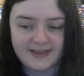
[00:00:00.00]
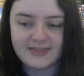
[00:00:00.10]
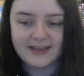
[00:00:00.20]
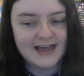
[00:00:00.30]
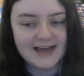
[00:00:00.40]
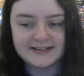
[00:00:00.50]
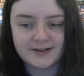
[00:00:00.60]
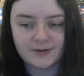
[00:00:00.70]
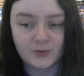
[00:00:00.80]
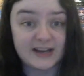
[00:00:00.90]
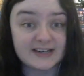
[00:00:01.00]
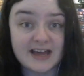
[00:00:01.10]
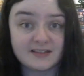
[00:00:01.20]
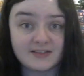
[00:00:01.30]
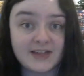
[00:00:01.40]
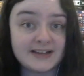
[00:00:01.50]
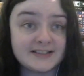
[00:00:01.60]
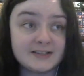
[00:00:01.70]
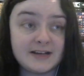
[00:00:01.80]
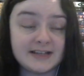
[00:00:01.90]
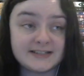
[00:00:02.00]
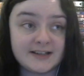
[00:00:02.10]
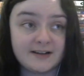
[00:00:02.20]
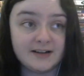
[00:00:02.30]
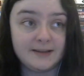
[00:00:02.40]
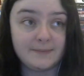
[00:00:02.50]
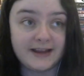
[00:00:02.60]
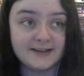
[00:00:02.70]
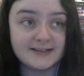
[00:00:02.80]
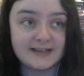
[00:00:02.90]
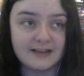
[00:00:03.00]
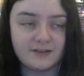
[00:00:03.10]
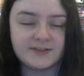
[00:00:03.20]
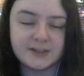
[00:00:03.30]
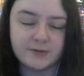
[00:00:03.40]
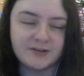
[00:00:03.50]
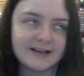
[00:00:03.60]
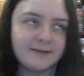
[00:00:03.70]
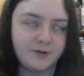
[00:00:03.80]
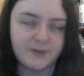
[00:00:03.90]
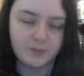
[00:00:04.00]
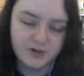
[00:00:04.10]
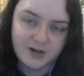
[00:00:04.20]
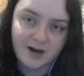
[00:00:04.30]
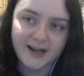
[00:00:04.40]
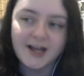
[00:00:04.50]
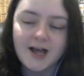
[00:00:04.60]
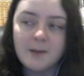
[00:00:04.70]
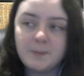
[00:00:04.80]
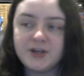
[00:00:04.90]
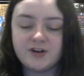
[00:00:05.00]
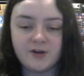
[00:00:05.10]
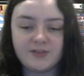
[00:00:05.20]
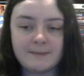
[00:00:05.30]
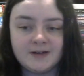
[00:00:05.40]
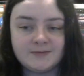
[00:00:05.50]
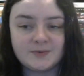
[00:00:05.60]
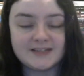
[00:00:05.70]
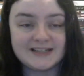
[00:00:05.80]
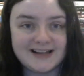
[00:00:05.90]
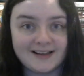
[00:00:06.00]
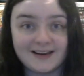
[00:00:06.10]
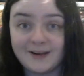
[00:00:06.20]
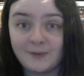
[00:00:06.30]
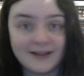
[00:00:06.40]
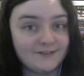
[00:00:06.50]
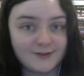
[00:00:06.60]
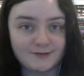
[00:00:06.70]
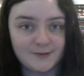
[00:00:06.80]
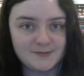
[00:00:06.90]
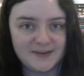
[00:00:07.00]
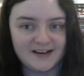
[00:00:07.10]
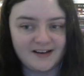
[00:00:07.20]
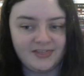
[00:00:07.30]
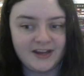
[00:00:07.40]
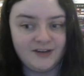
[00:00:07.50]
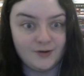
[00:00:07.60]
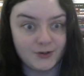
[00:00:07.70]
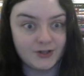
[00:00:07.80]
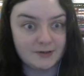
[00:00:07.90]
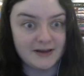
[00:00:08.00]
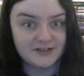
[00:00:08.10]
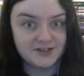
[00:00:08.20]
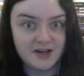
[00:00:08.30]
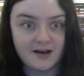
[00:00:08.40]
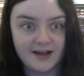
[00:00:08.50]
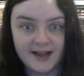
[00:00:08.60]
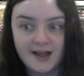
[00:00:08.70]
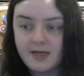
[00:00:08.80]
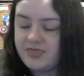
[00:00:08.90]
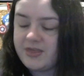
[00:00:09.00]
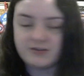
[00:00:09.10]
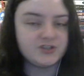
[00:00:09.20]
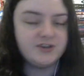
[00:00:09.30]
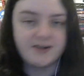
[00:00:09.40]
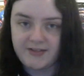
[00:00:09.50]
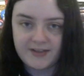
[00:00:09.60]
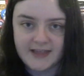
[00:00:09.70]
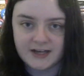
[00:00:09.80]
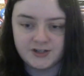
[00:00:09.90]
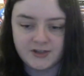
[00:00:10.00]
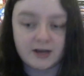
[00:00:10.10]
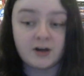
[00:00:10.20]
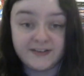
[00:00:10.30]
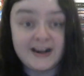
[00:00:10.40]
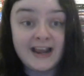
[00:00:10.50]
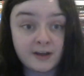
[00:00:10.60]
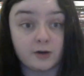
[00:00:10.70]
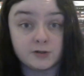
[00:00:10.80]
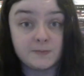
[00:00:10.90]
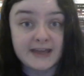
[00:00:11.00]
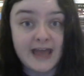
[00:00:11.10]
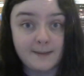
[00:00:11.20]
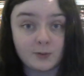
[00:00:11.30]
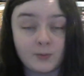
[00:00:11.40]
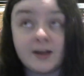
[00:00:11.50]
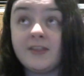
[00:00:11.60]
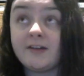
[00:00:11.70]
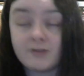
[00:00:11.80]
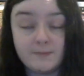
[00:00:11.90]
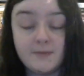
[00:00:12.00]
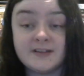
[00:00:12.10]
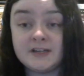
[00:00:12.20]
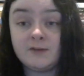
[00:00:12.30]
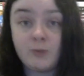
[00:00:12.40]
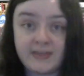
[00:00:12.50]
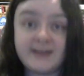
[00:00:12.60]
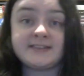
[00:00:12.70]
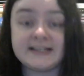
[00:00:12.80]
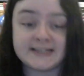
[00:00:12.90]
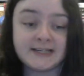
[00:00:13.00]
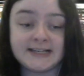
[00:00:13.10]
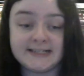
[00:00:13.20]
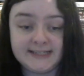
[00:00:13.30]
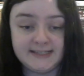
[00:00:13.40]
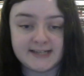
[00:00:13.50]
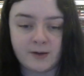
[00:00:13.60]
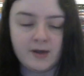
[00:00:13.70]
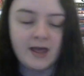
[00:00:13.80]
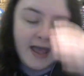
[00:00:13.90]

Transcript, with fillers: And like that isn't a quick death. That isn't necessarily a painless death. Obviously no one knows how you feel when you die. But you know, that moment when they're dangling waiting for the rope to be cut, they know they're about to die. There is nothing they can do. They can't even let go to make it happen quicker. They're at the mercy of when they decide to send the guillotine down.